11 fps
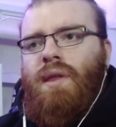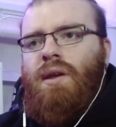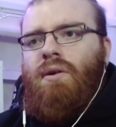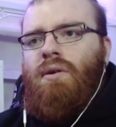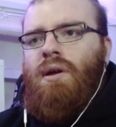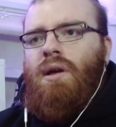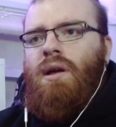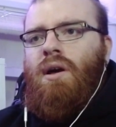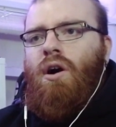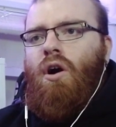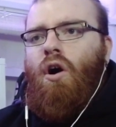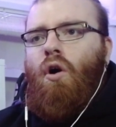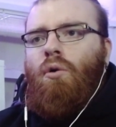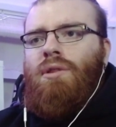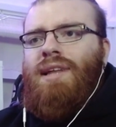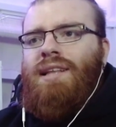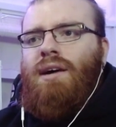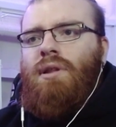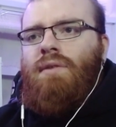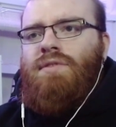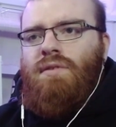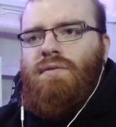you know? Oh, let our
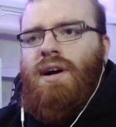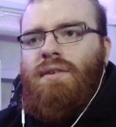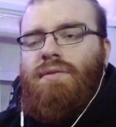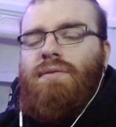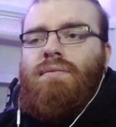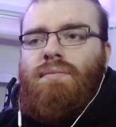love survive.